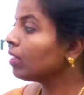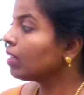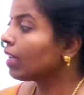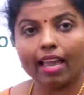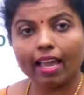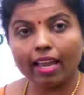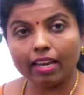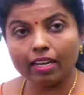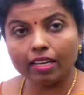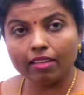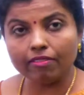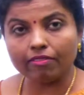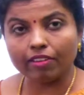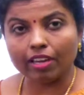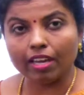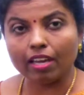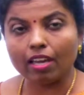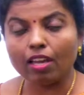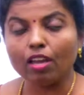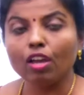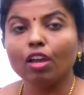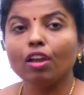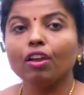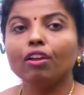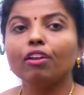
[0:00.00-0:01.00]

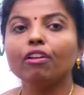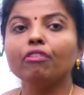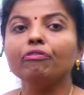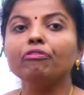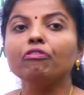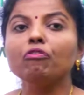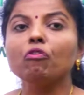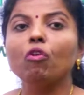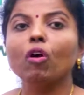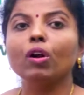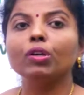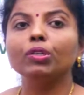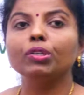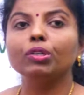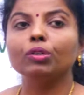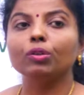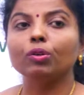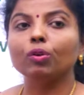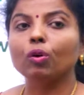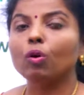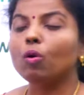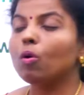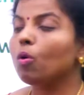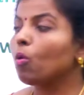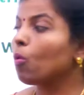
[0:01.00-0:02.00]
Anyway, if you want to
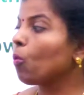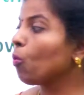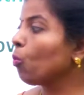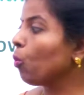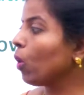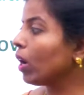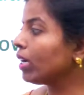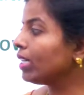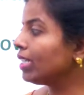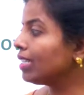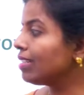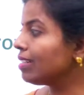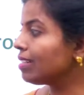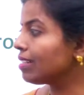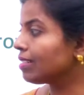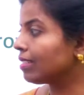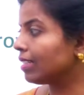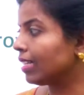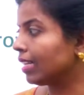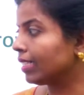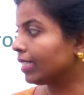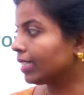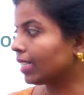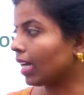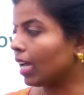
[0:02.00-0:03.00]
know what is
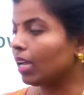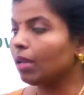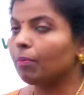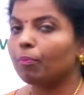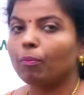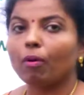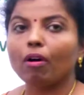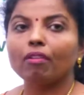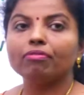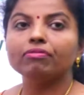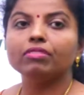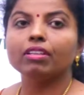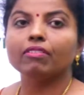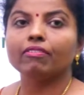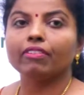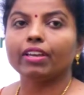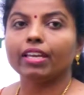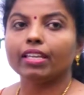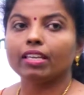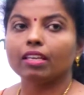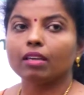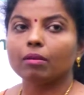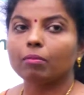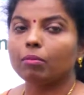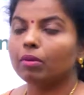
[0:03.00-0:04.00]
the type of the
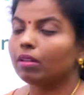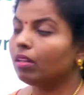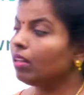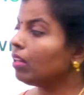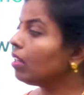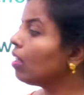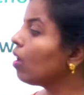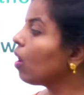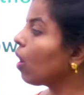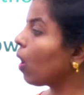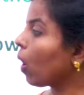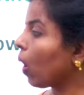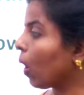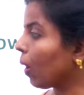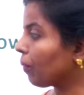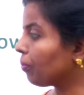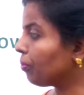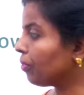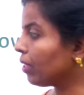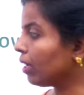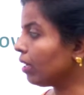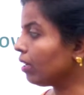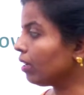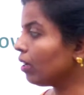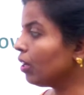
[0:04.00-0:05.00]
variable
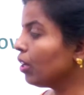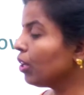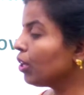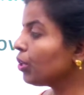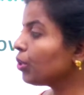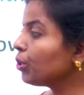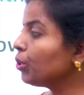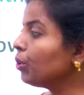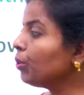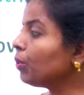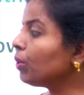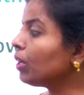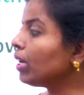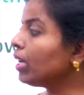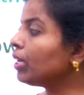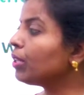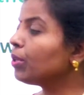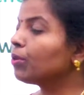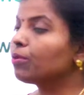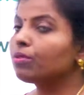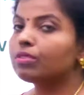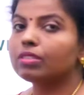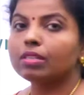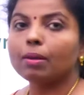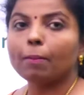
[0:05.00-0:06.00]
author, you can
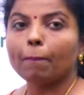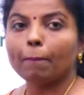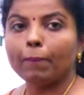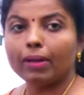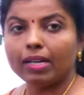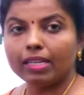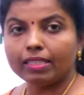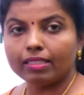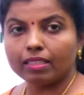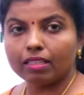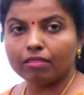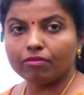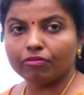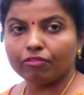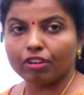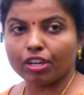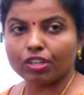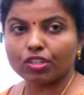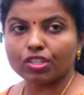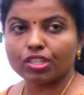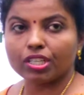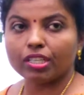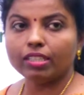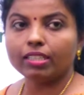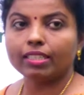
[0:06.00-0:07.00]
use the built-in
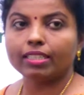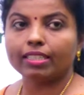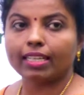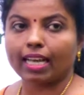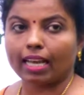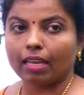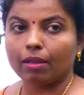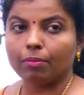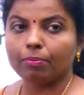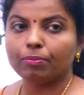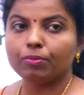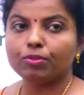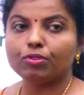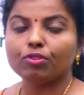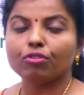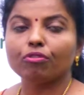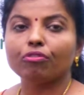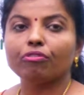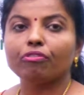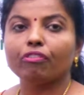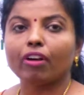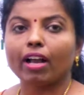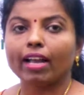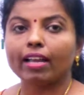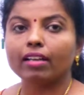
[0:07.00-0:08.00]
function type to
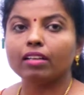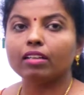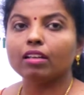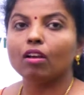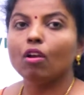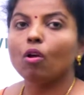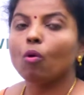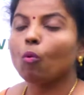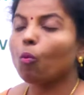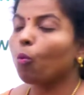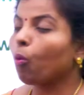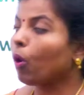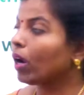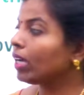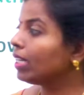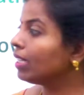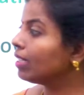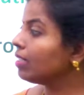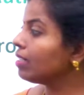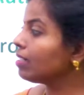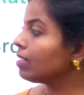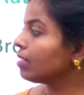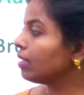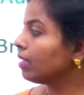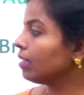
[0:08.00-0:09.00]
find what
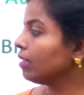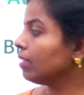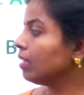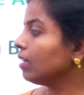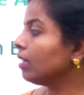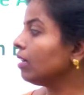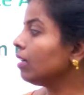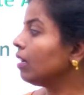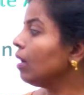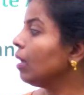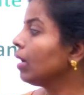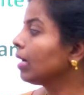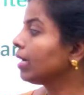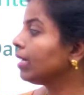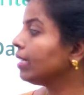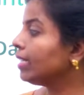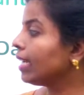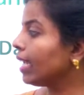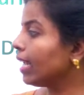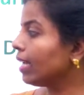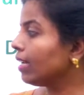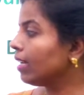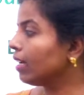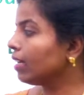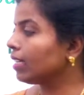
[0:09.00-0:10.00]
is the
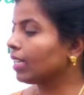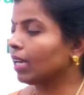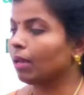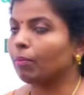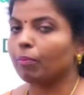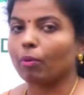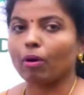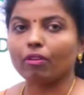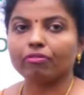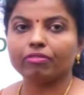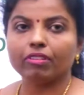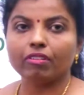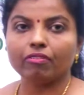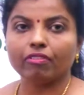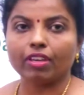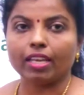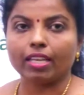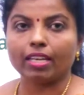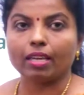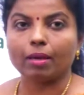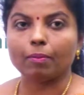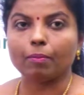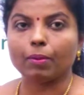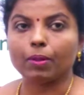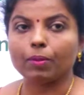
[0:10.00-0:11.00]
data type of the
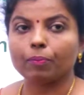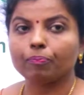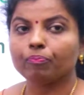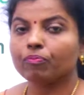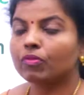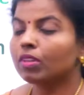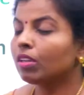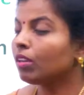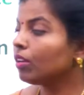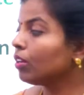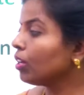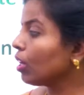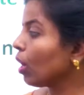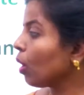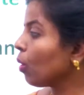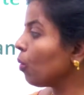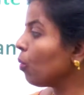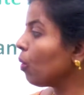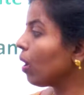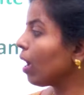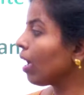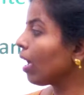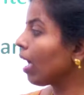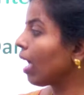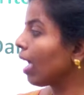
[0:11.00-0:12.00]
variable.
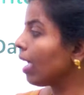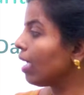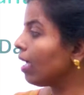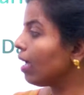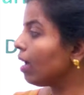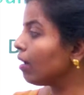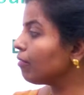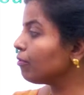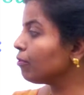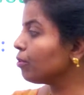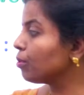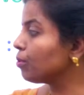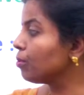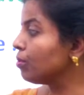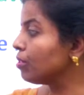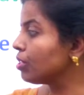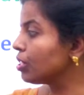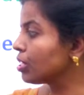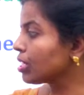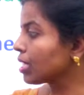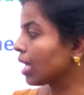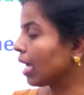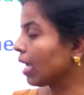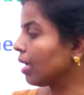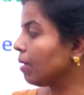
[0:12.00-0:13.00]
Now, I have
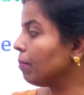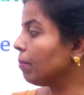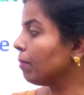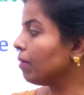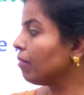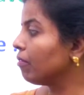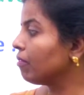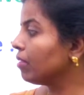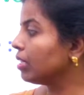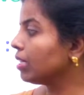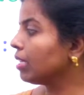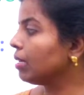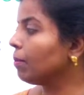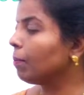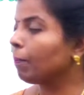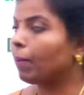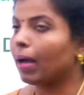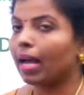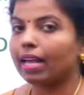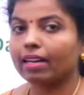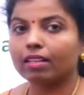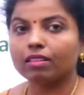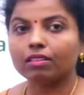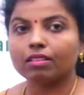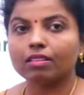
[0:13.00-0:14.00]
used type within
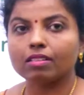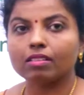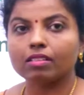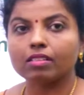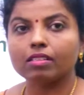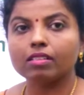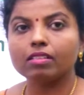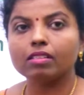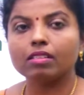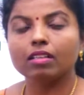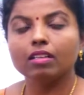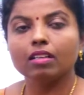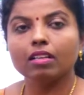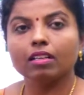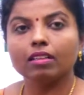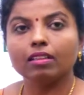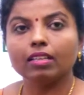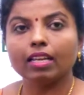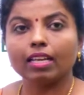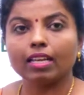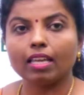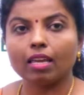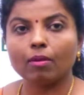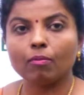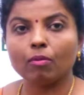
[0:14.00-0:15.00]
parenthesis
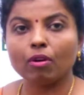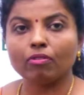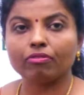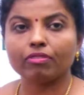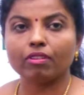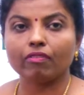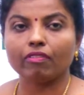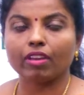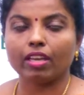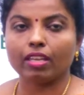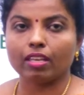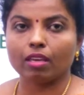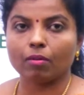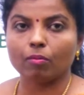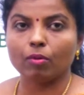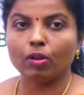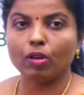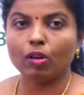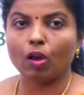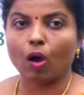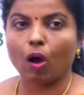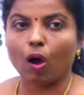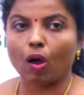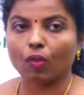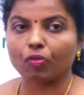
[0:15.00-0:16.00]
the name of the
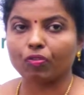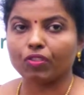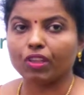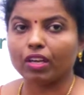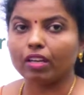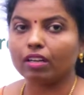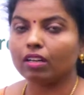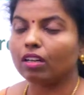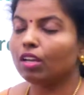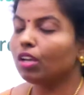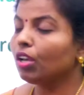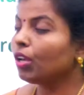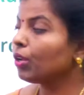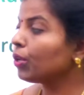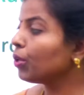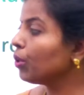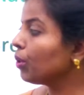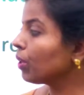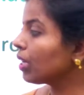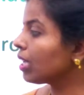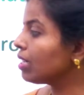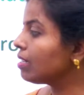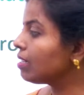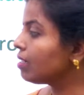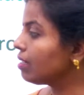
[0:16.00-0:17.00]
variable author.
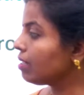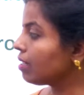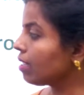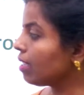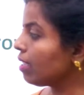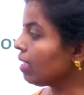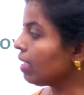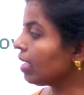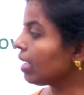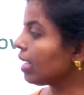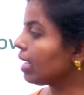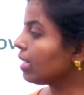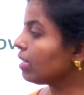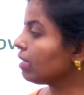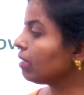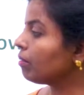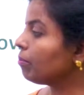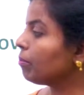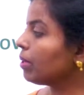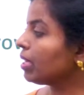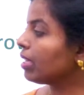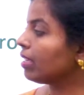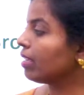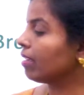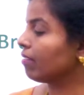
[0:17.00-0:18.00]
You can see it will
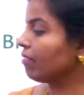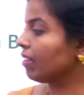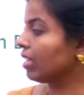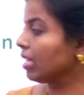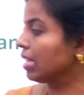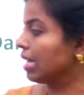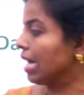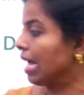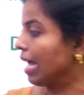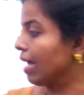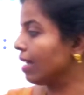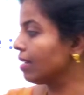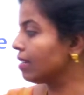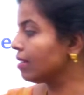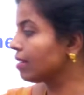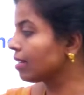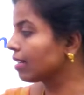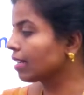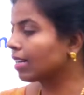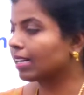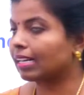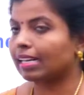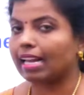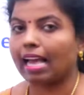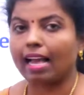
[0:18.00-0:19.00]
be giving as
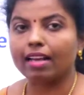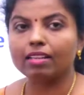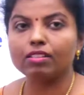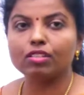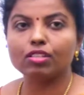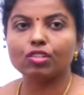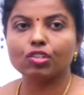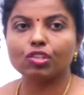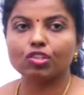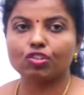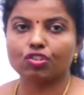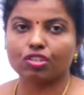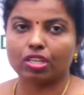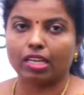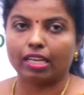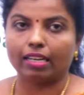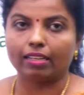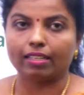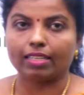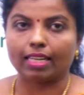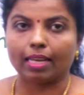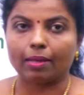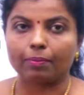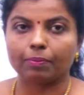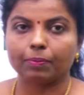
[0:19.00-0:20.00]
class
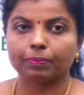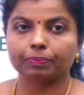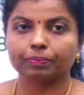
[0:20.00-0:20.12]
string type.